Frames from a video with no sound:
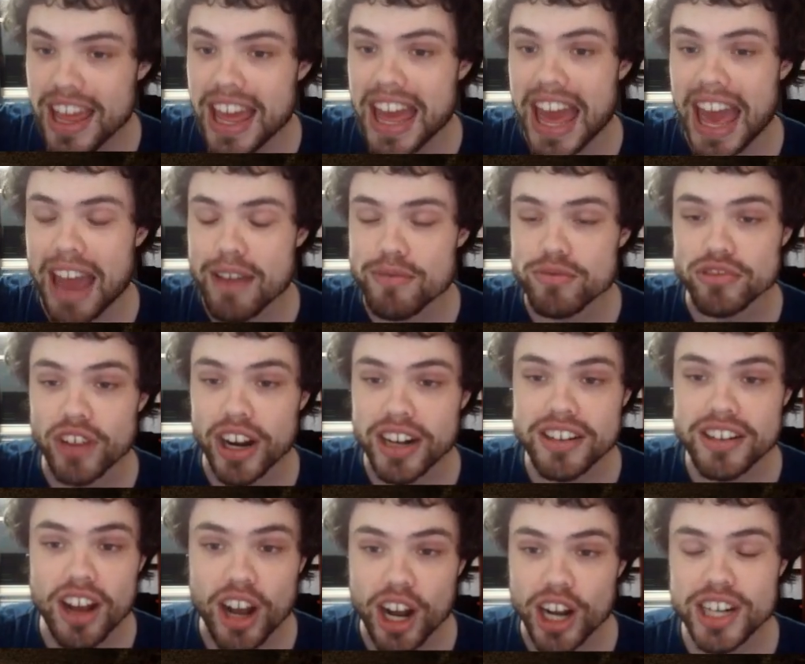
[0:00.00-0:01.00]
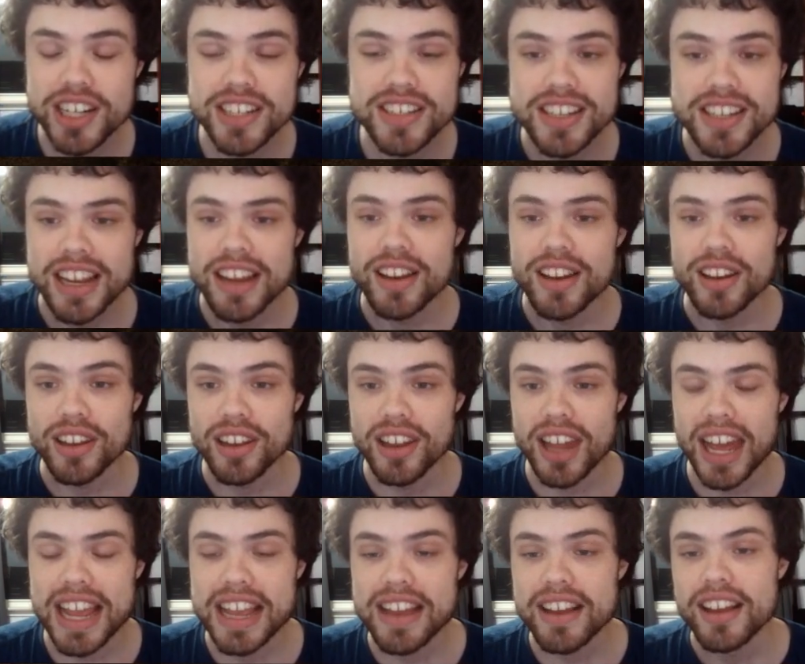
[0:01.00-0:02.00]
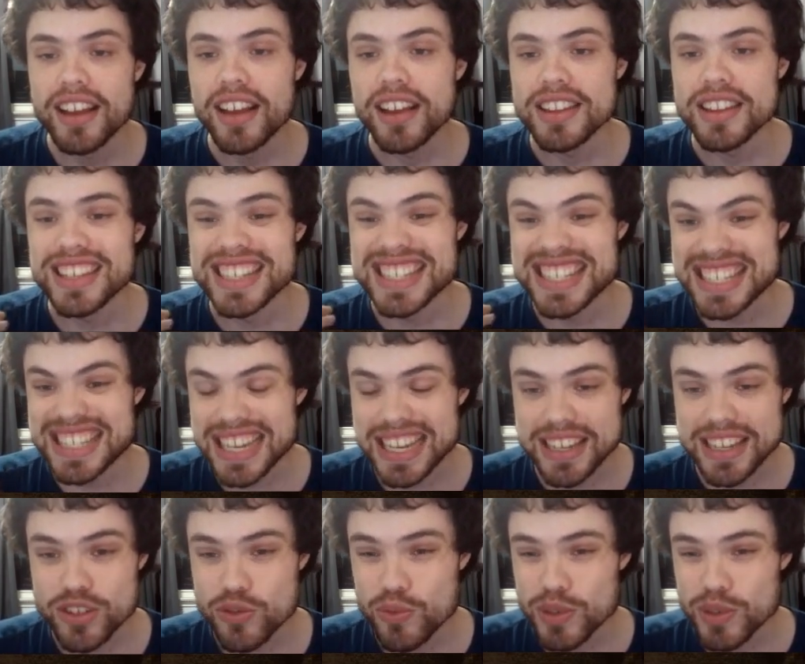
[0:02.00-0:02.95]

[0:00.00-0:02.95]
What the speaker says: have run cards like the Ziz,